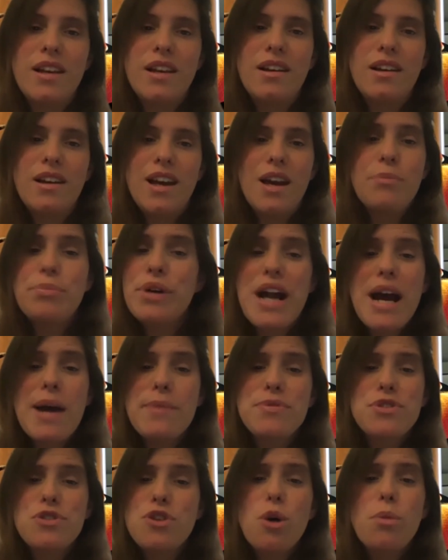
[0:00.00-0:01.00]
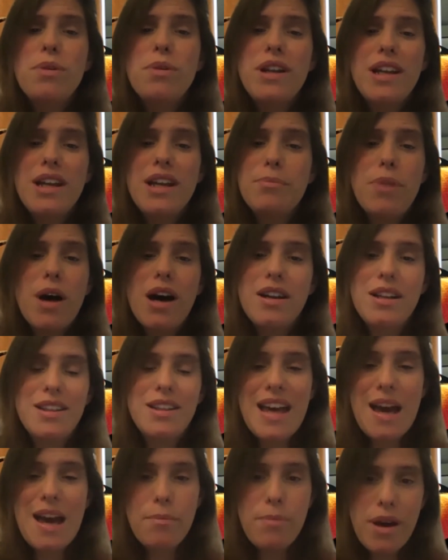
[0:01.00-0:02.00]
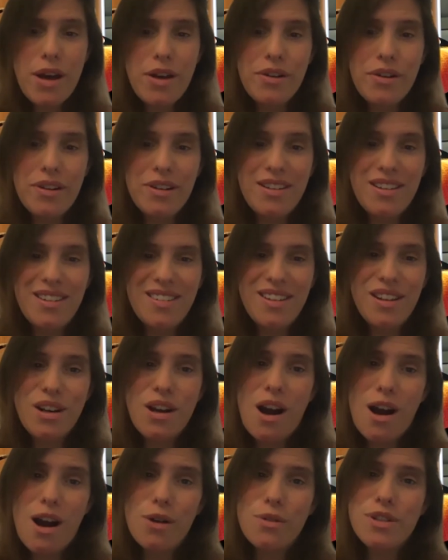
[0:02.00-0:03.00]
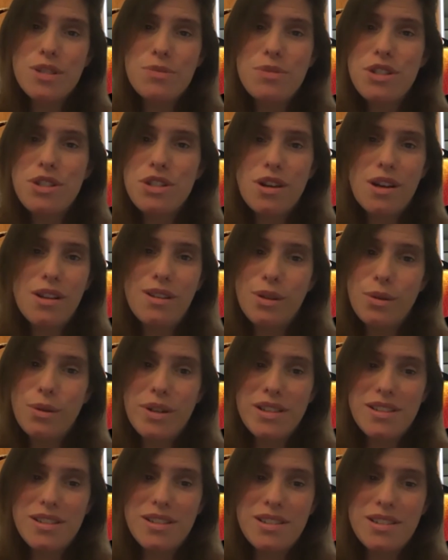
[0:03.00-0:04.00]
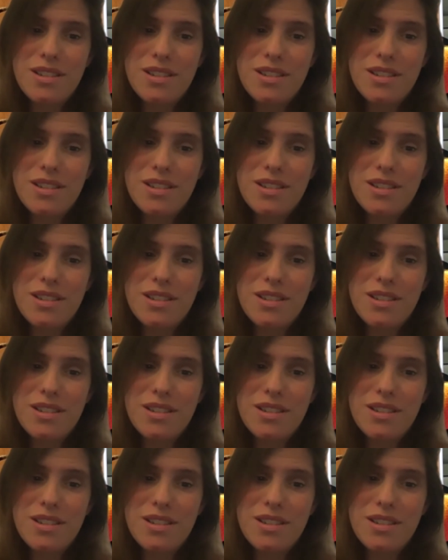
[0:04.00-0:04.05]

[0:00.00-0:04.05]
And perhaps nobody embodied that better than Congressman John Lewis.